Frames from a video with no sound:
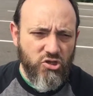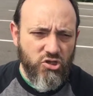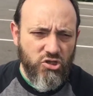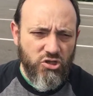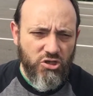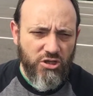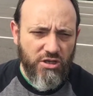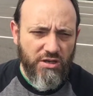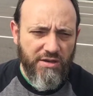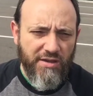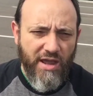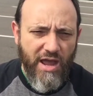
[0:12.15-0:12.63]

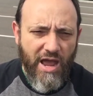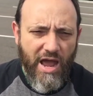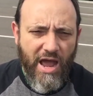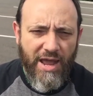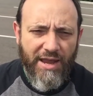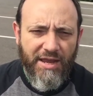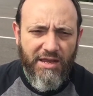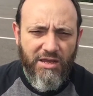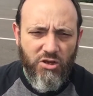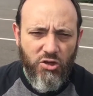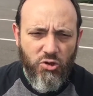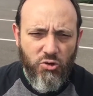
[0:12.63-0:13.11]
should
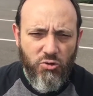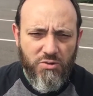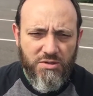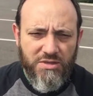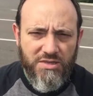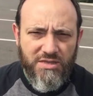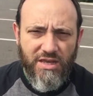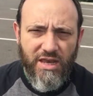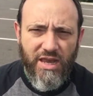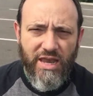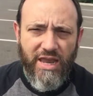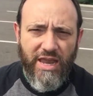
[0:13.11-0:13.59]
I
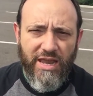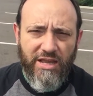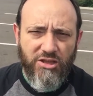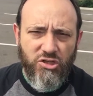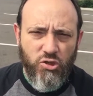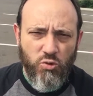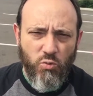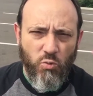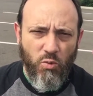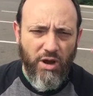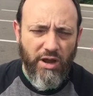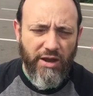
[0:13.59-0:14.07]
use
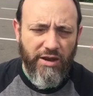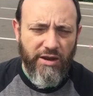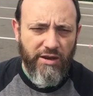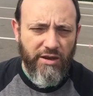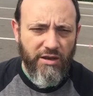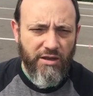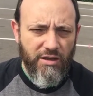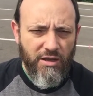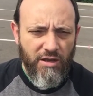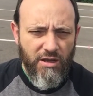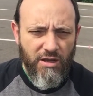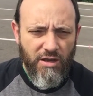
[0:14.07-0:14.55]

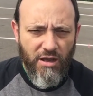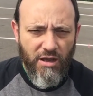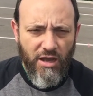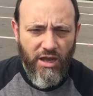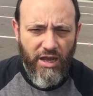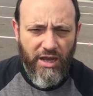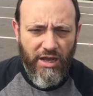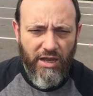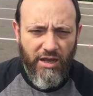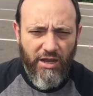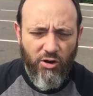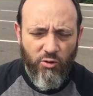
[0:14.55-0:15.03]
H1
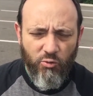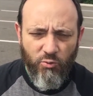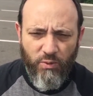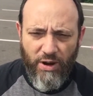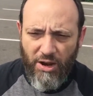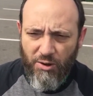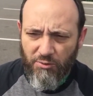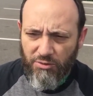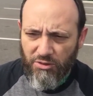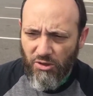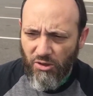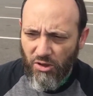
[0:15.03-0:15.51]
uh,
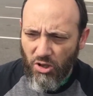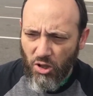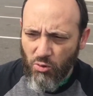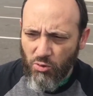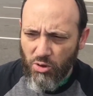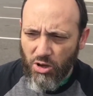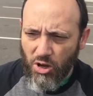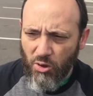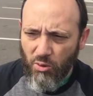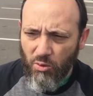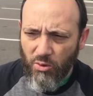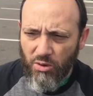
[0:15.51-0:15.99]
around the
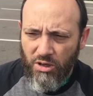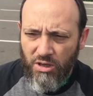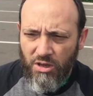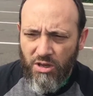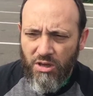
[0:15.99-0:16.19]
logo?